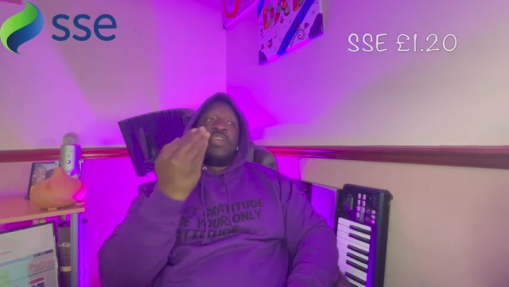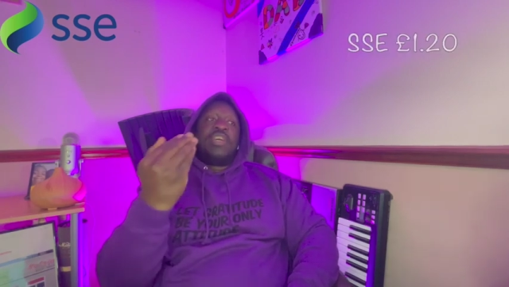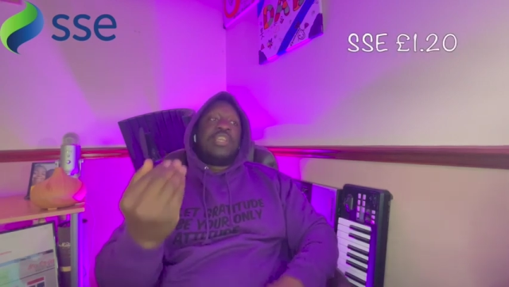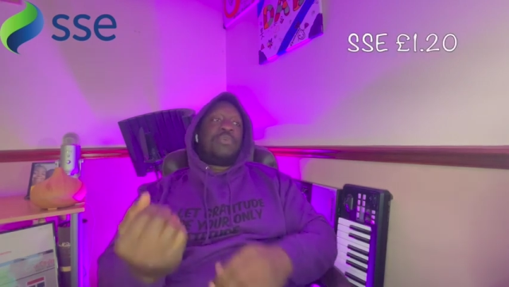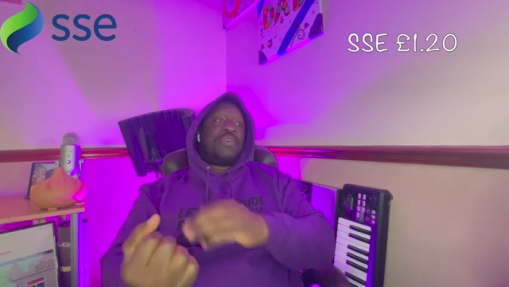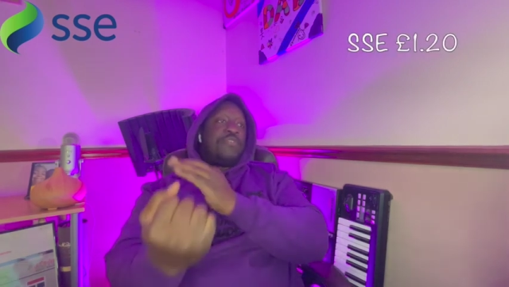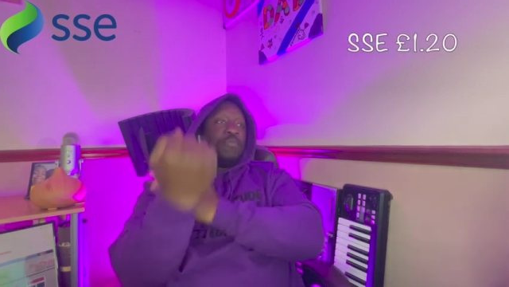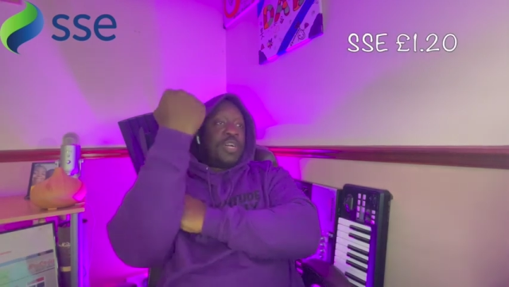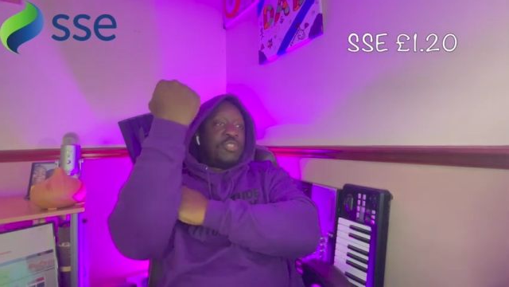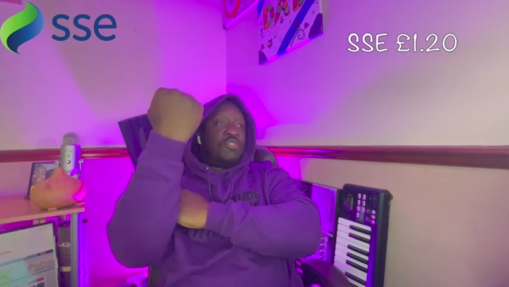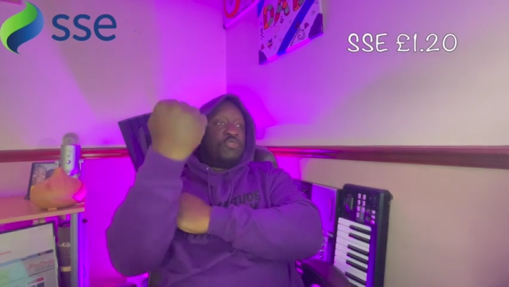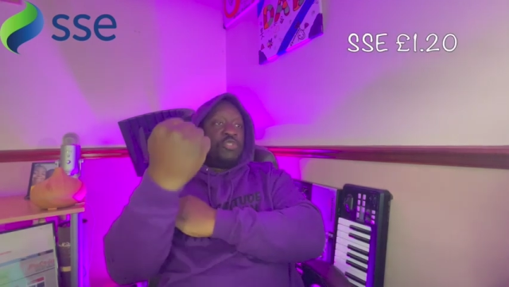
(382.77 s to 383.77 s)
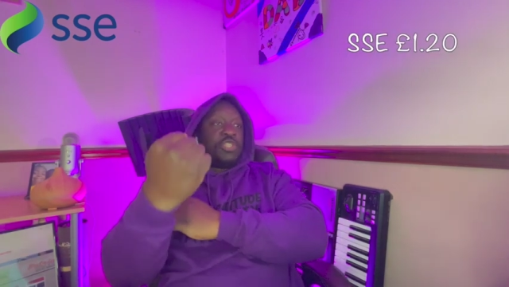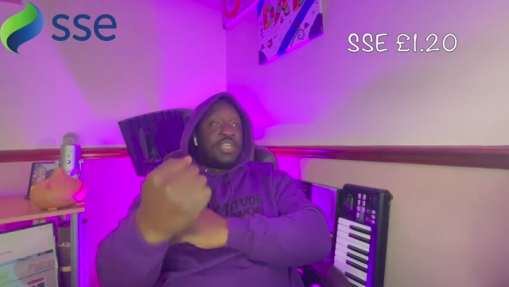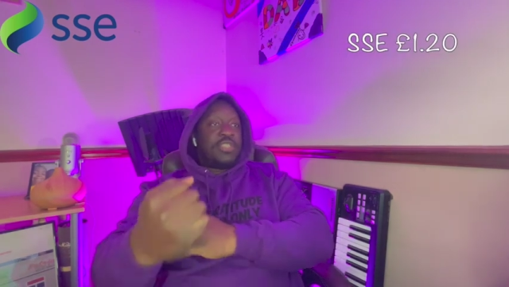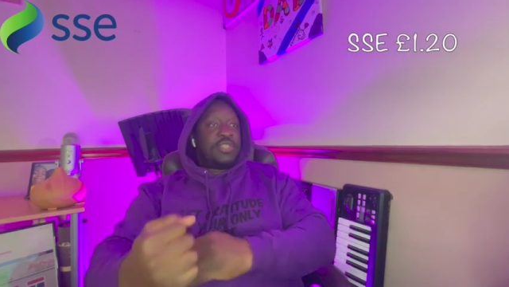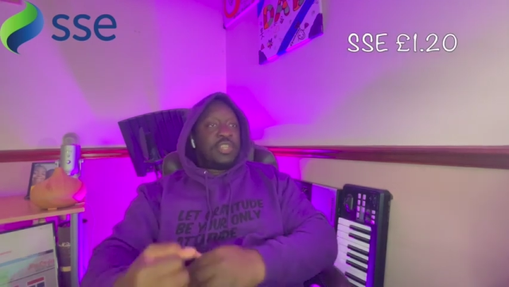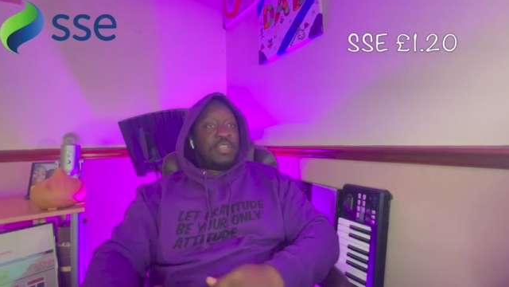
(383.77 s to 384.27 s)
Anyway, for my 2
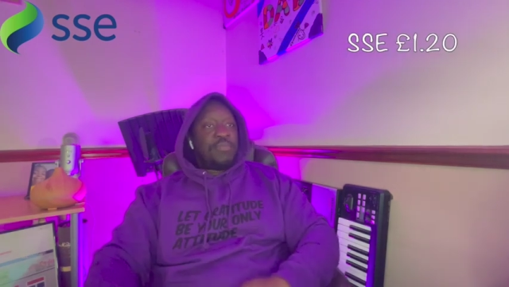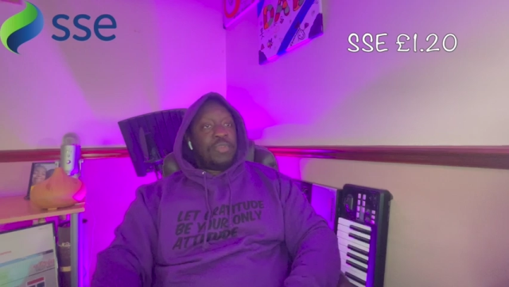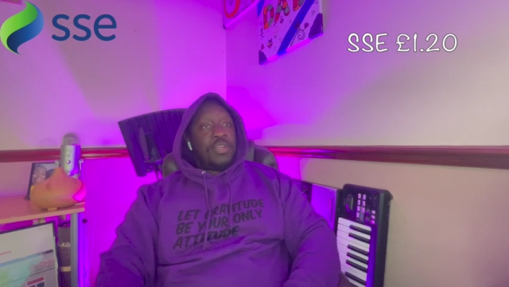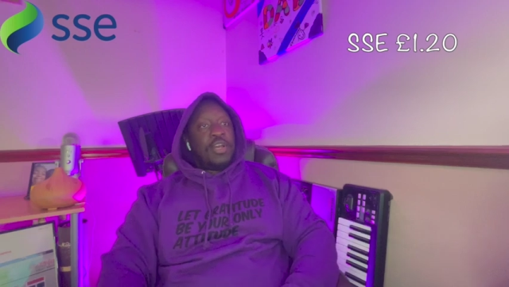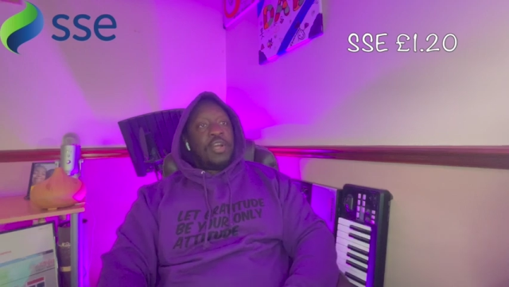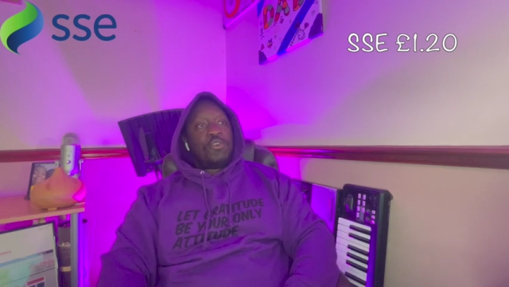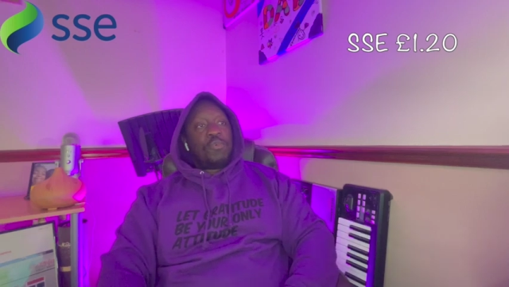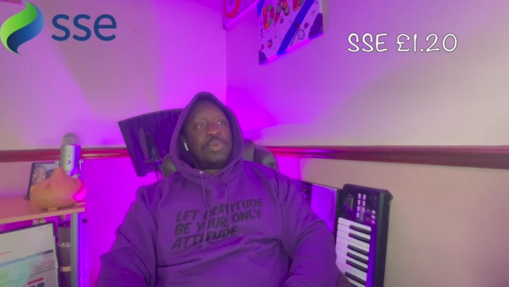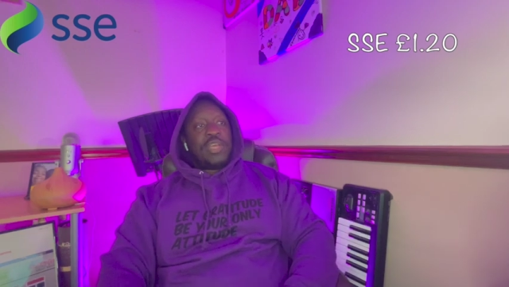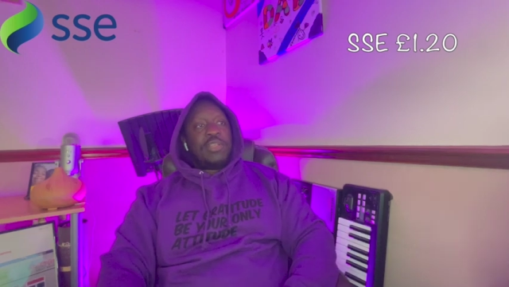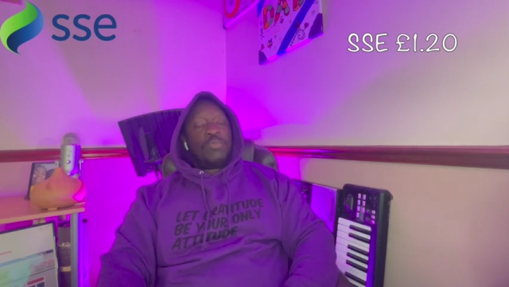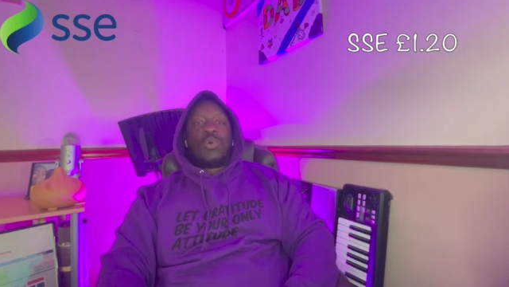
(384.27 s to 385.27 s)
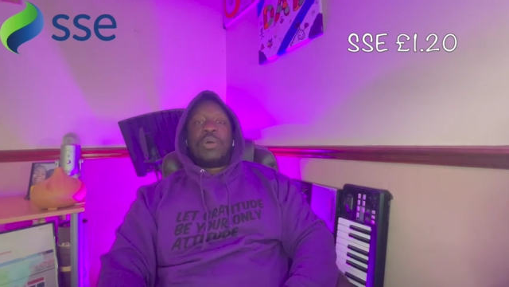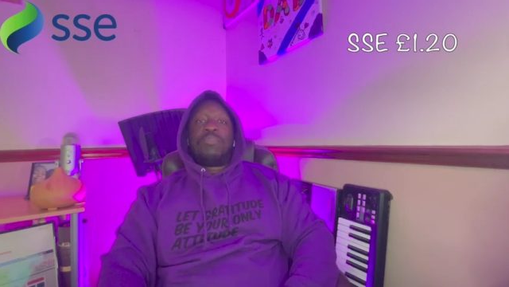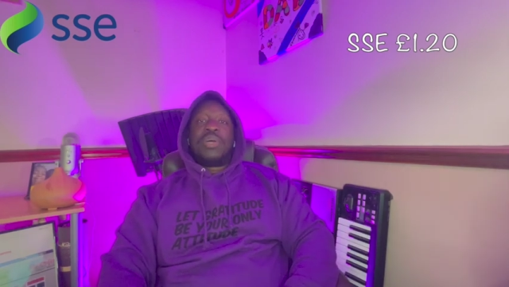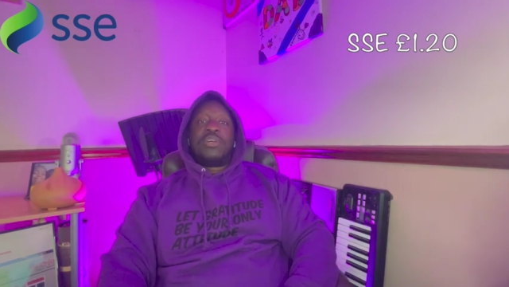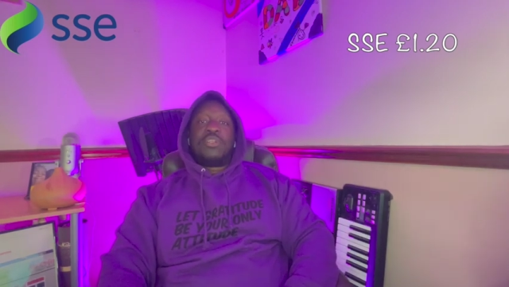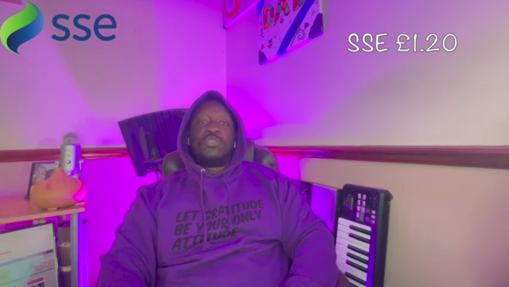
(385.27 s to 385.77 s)
shares of them, I got paid
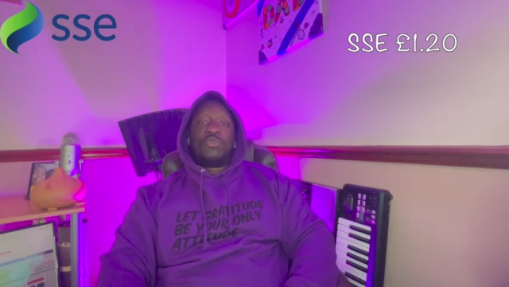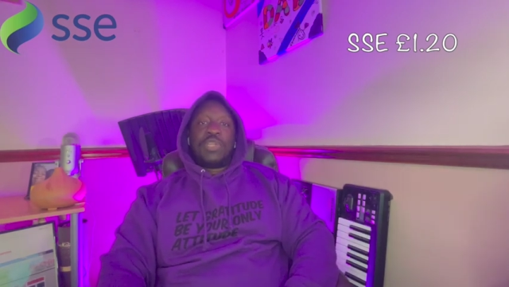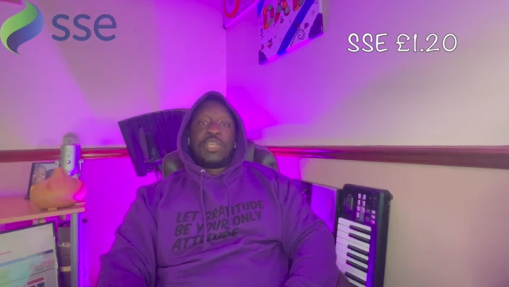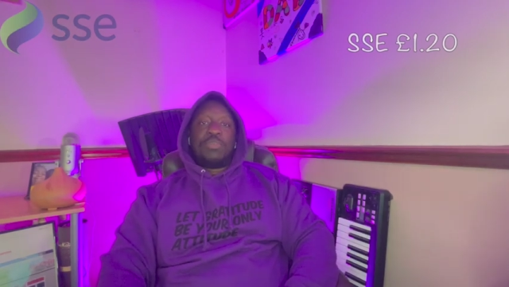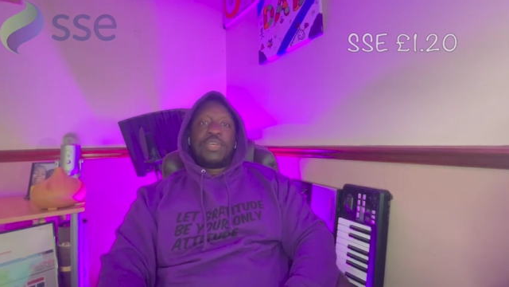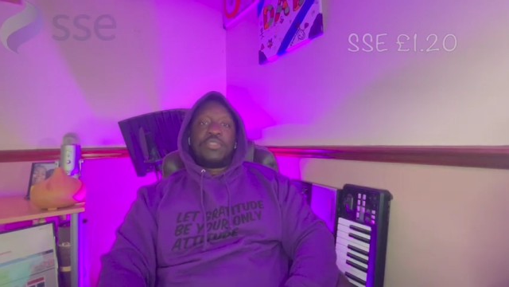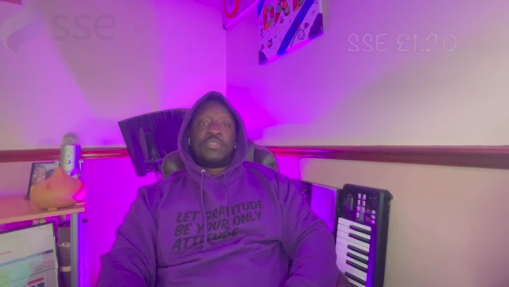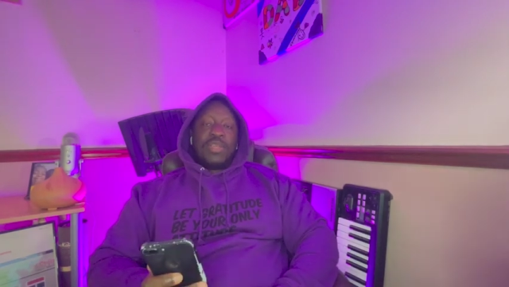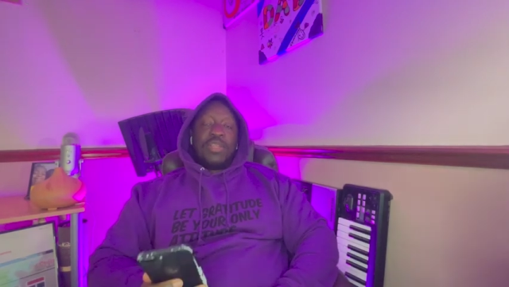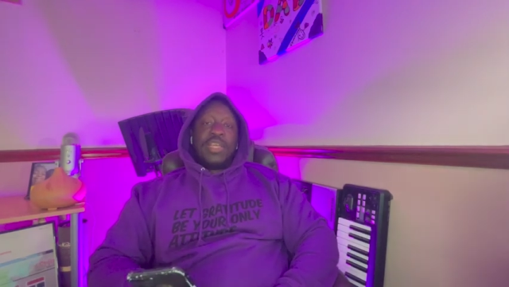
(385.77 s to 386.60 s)
£1.20.